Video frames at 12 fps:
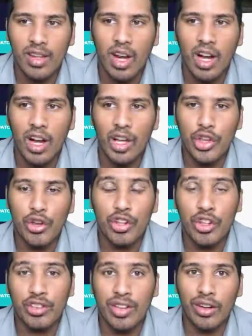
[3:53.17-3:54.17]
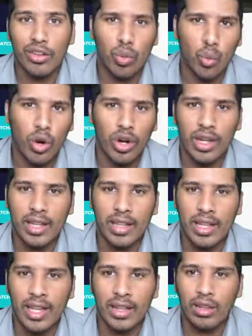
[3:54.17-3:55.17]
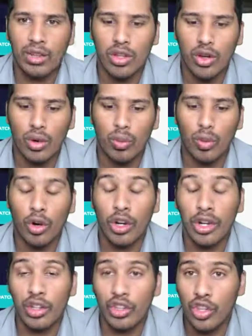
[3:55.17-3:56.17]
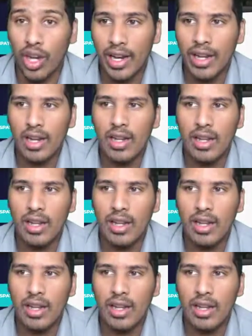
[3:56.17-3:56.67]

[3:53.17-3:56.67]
You're just there to work and to get your work done.